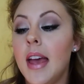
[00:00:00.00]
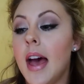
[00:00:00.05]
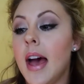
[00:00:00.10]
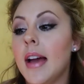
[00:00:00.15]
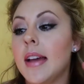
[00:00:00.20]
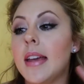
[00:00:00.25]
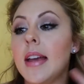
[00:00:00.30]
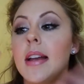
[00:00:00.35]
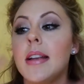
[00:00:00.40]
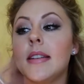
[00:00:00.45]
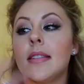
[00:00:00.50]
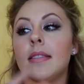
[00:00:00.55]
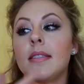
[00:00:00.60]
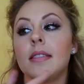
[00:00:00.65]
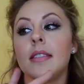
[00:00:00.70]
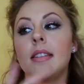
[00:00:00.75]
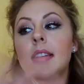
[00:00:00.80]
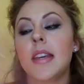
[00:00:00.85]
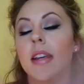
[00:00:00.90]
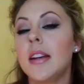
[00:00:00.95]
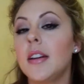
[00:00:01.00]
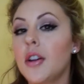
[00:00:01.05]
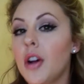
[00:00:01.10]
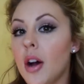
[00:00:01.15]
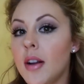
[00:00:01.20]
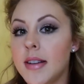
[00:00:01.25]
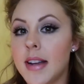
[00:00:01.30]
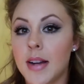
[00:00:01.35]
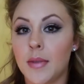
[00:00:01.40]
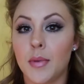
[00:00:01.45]
Again, get in
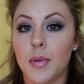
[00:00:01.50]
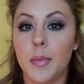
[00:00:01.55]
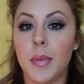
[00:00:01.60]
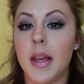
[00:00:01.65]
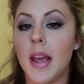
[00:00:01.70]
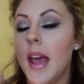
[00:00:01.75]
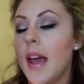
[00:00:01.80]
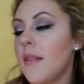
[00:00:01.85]
contact with me